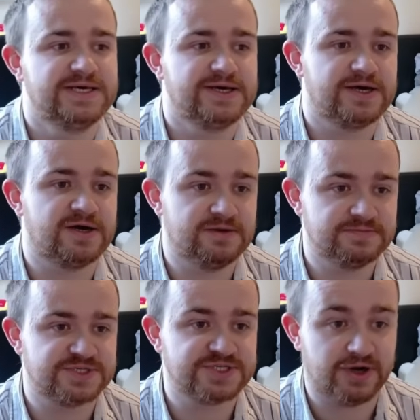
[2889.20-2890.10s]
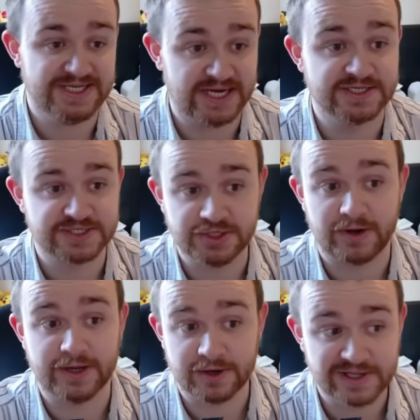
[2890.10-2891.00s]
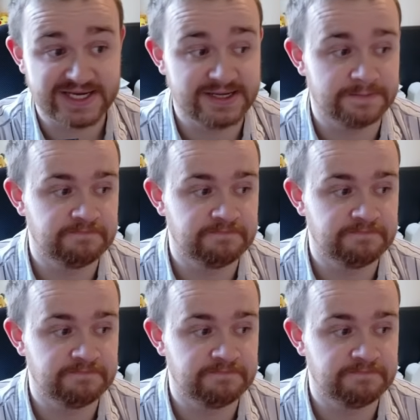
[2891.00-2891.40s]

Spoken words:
So this guy tends to die early.